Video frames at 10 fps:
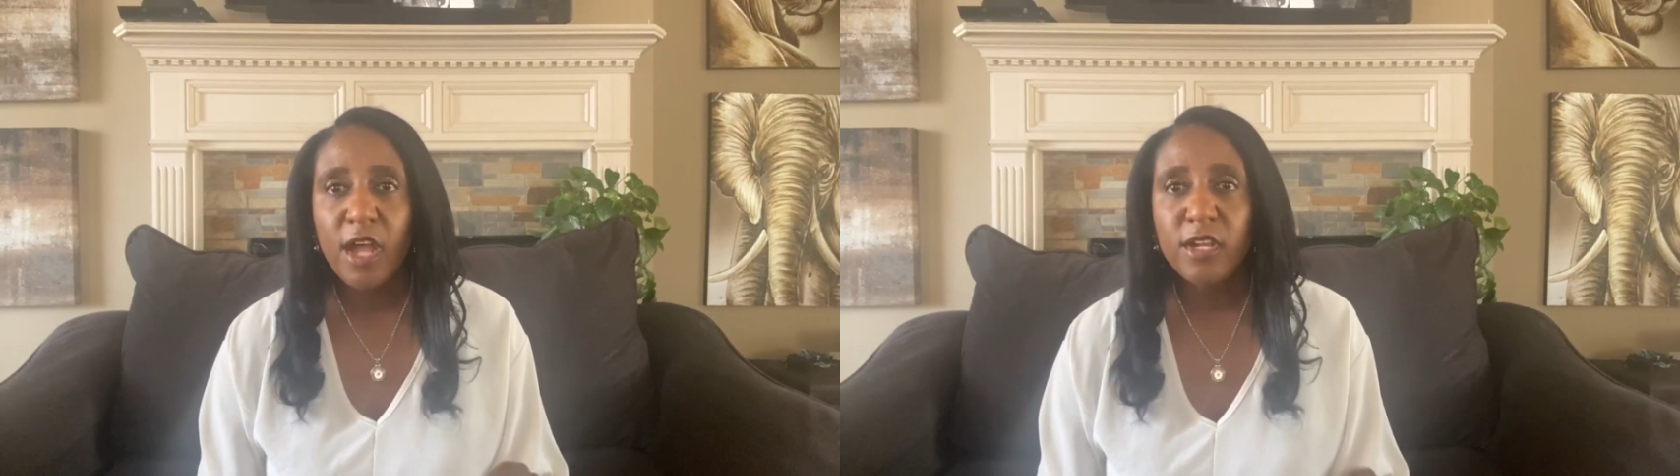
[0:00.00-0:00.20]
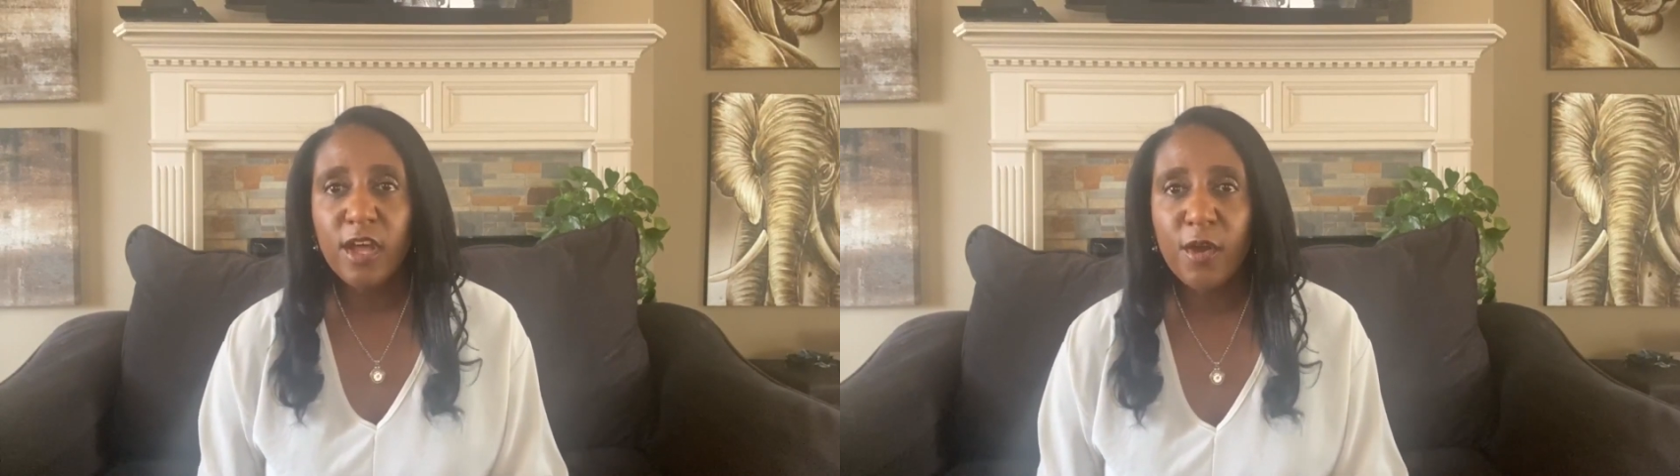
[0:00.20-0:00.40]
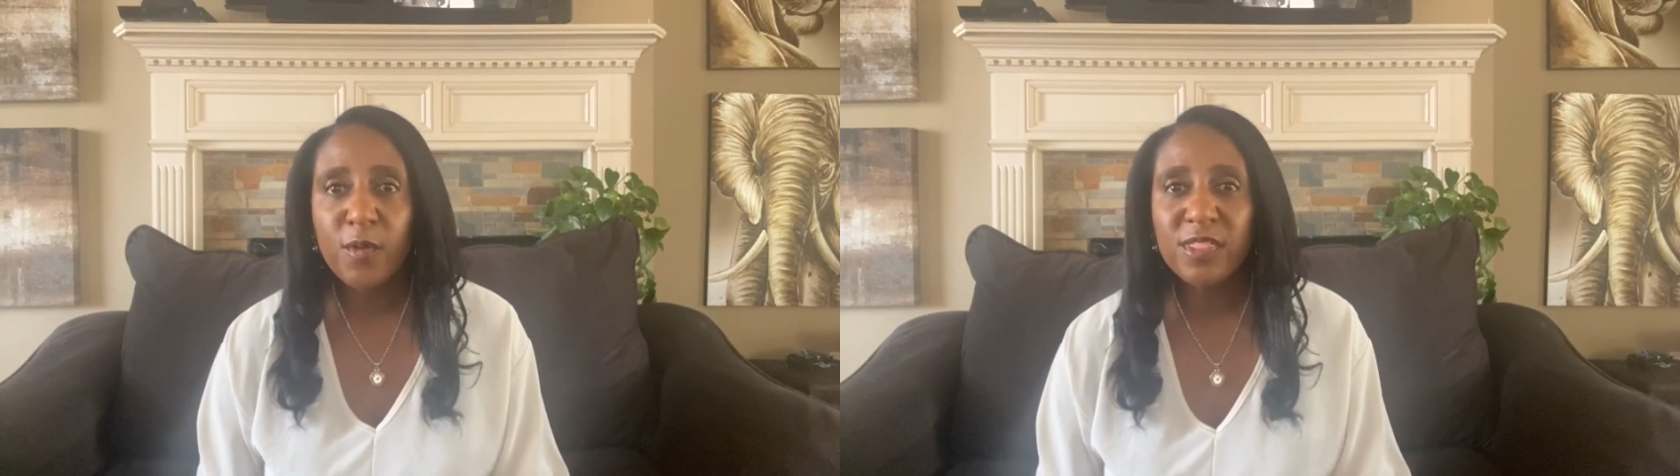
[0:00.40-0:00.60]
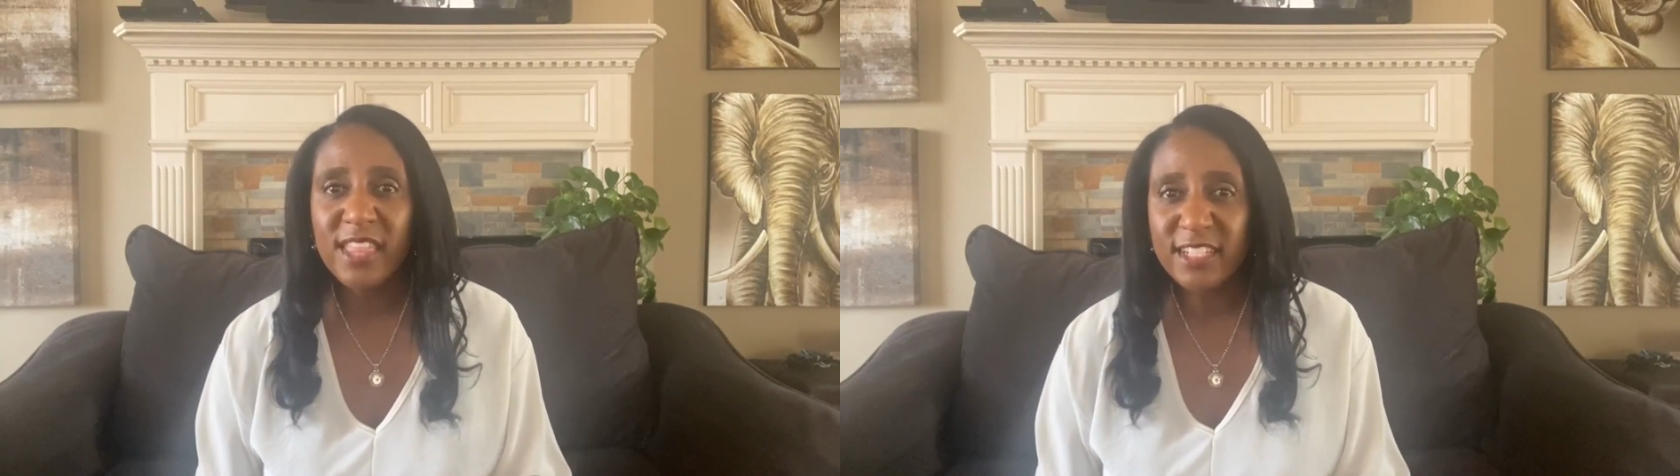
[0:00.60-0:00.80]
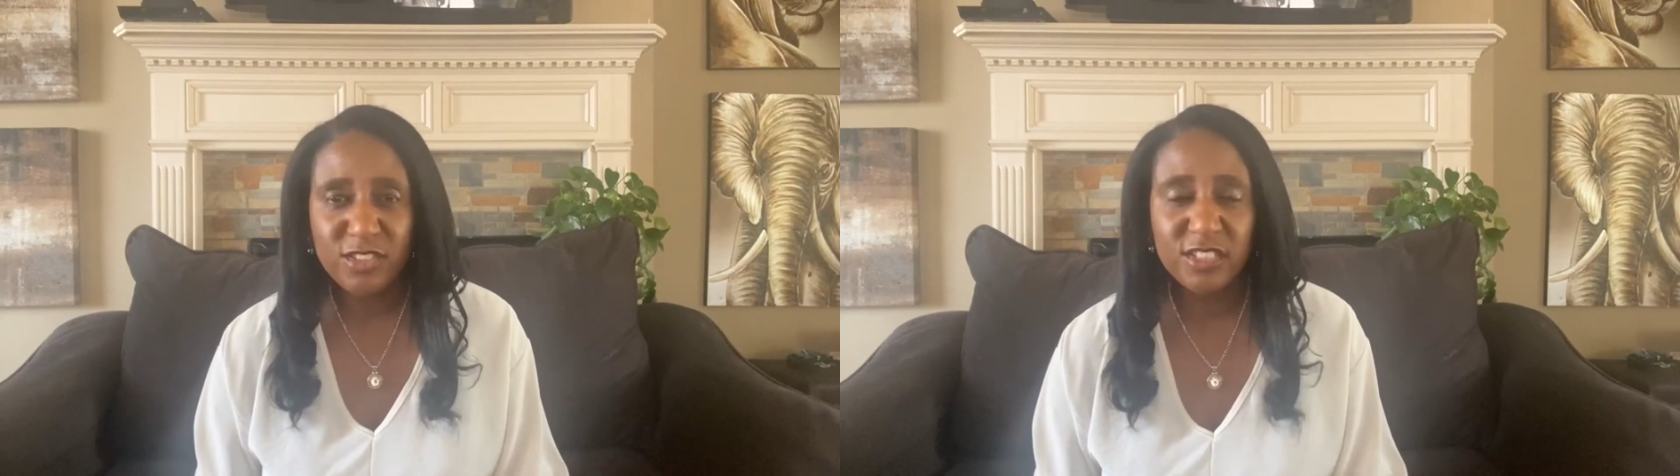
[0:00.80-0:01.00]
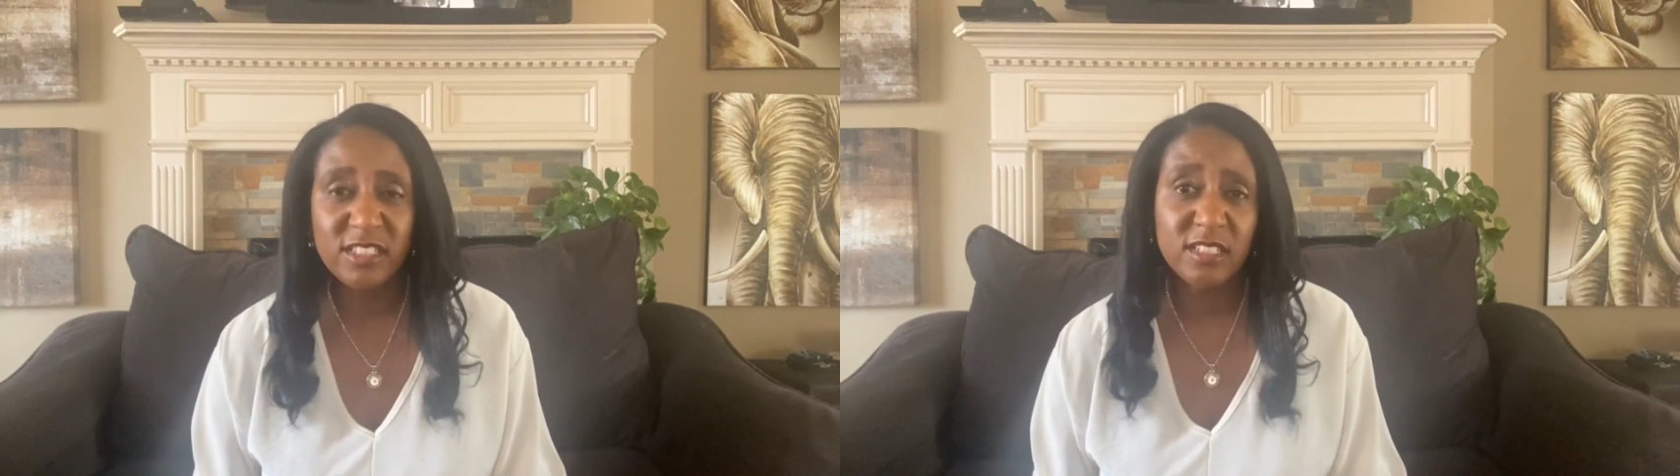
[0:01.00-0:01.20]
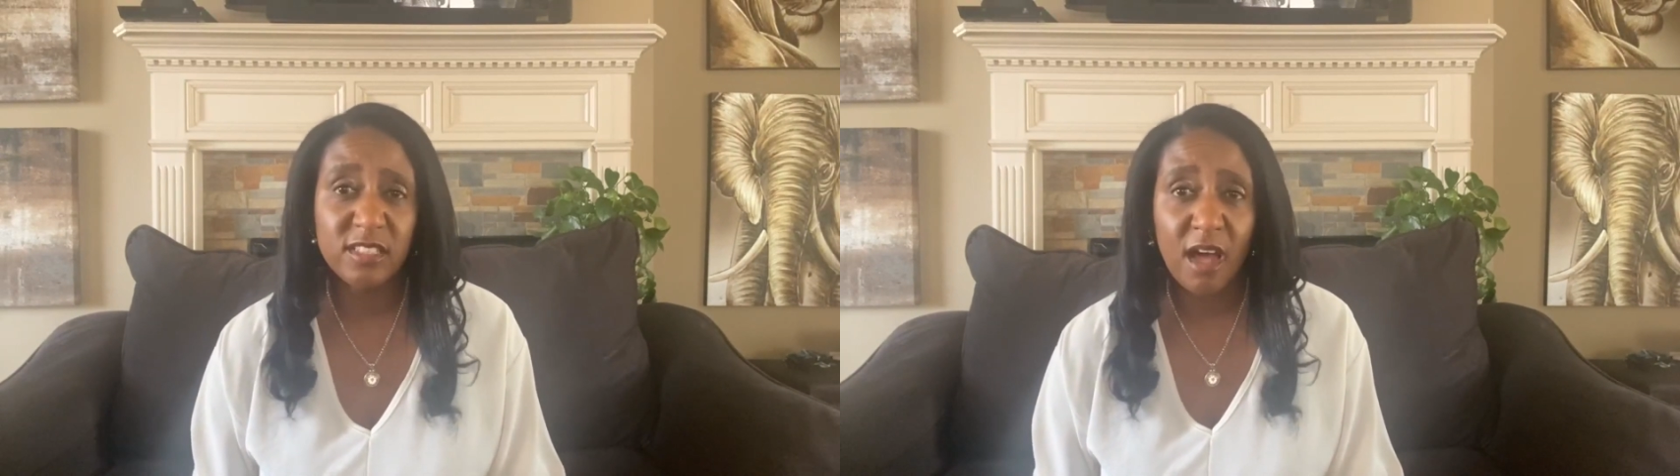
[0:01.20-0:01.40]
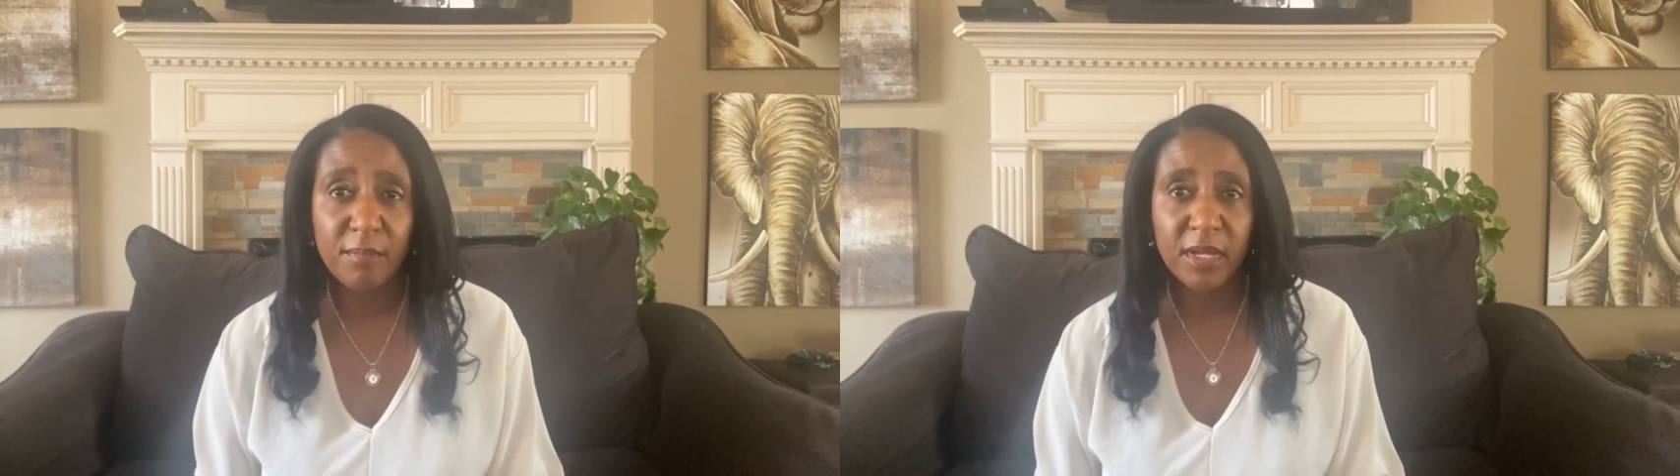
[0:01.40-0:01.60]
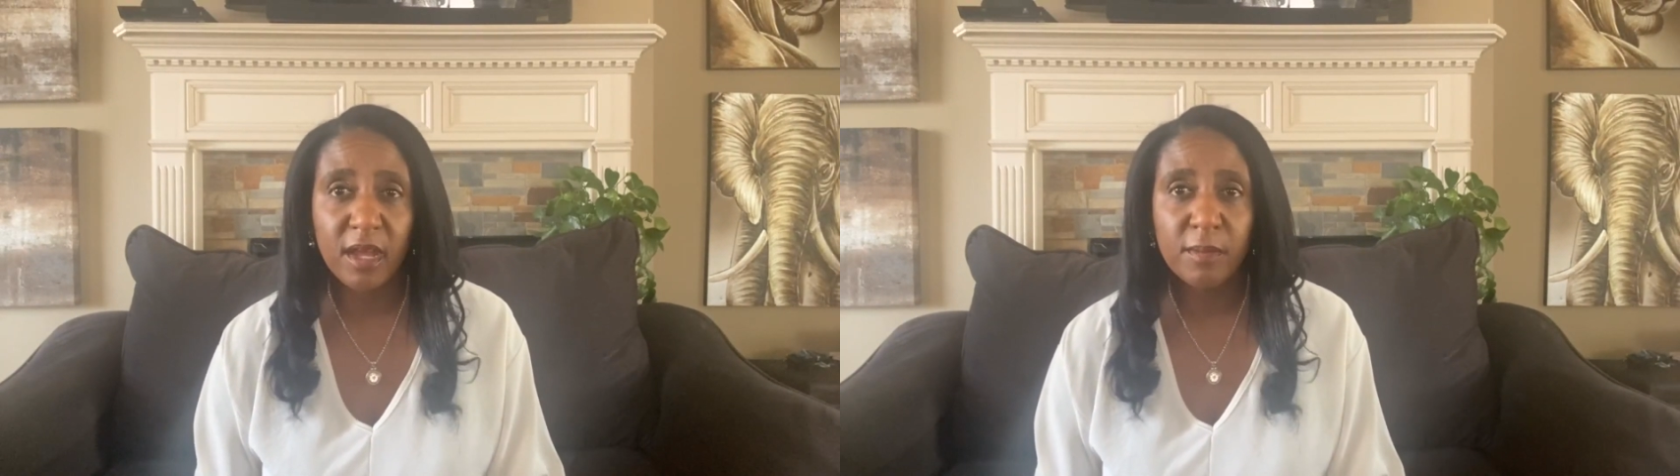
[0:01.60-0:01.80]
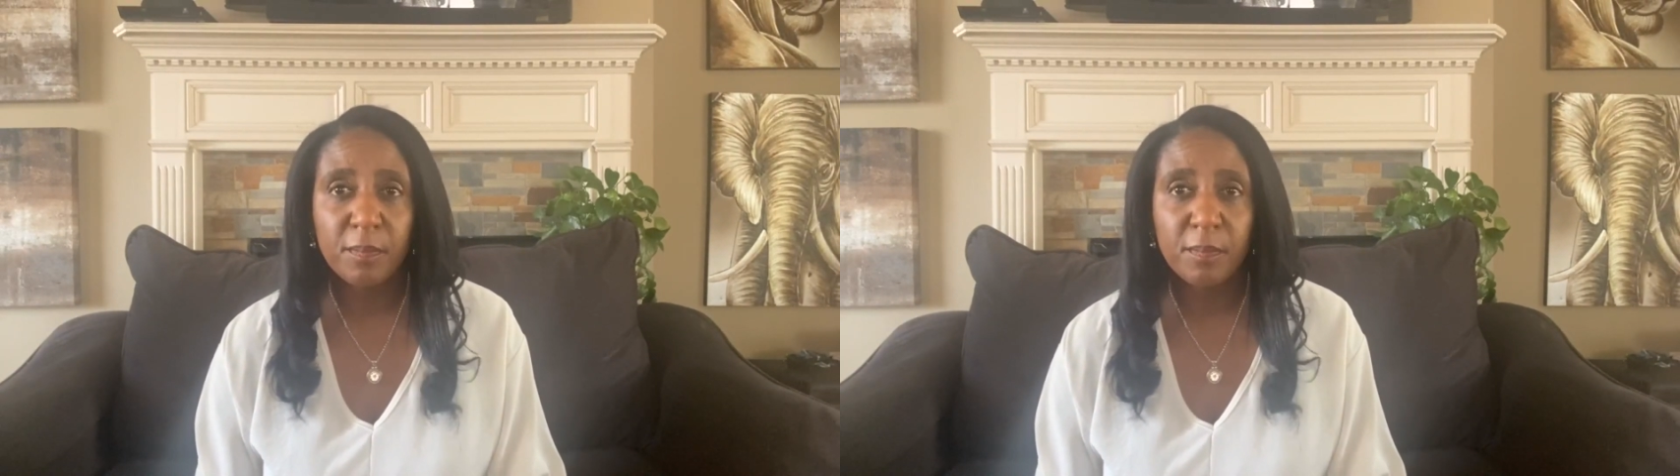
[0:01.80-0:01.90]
No, that's just insomnia.